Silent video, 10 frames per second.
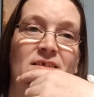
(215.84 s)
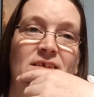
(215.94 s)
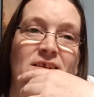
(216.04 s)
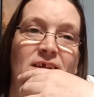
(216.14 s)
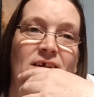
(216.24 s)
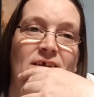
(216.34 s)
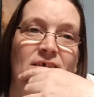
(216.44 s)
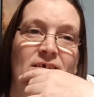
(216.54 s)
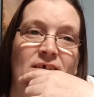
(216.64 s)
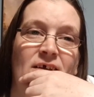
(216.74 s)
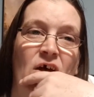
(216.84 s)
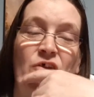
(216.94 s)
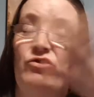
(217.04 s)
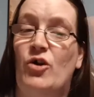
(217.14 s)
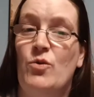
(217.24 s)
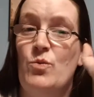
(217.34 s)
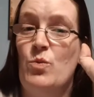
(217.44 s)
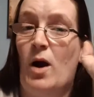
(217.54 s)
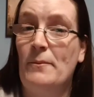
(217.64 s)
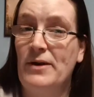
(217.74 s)
yeah, so
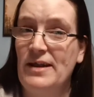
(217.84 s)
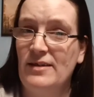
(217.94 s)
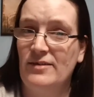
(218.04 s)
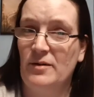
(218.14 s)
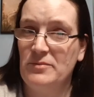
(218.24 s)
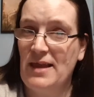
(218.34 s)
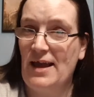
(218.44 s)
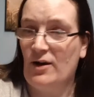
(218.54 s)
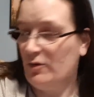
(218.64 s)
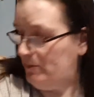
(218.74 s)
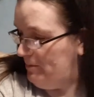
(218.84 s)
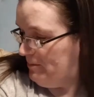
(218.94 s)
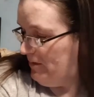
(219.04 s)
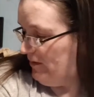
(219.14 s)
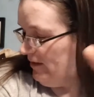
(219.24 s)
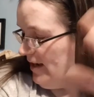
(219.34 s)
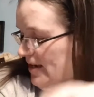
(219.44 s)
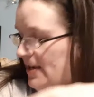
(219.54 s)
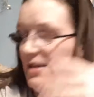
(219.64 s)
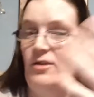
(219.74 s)
I'm bringing this up now to
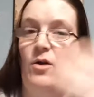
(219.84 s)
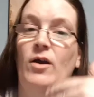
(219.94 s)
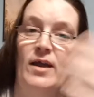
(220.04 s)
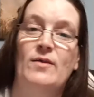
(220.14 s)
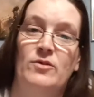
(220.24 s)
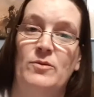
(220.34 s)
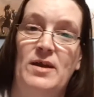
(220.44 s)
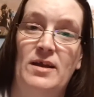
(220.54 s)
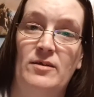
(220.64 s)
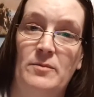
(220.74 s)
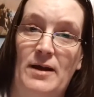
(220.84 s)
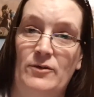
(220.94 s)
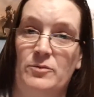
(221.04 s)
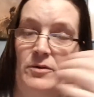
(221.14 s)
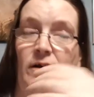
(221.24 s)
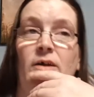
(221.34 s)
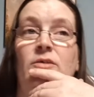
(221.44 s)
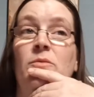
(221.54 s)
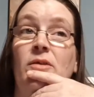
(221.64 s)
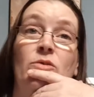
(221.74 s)
see, you know, okay, so we're getting some House Pride
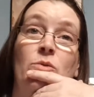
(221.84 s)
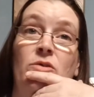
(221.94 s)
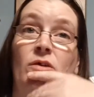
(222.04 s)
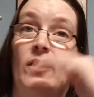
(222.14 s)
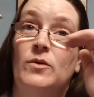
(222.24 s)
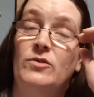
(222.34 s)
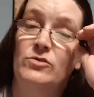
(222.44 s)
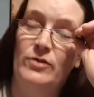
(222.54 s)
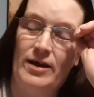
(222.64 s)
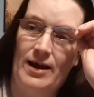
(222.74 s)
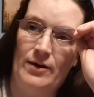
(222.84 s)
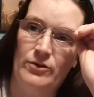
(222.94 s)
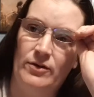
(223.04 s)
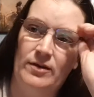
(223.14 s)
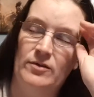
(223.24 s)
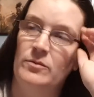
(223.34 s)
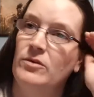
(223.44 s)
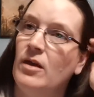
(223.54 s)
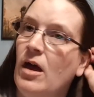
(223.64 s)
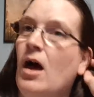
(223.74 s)
items. That's always good. I always enjoy house
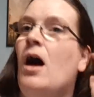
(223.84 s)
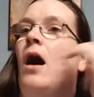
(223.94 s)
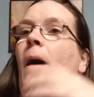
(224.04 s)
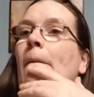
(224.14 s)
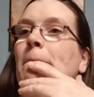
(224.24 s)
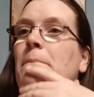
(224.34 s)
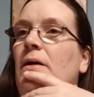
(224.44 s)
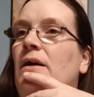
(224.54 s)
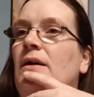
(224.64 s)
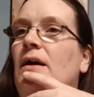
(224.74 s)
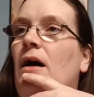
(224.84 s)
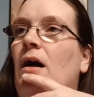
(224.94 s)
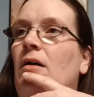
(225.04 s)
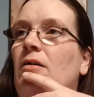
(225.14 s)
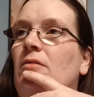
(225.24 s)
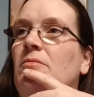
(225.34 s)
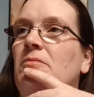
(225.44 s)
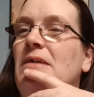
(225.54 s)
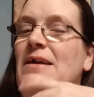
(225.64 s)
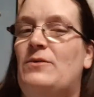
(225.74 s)
items. But
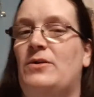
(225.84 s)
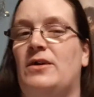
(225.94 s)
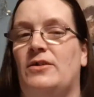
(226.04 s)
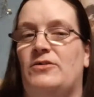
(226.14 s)
what colour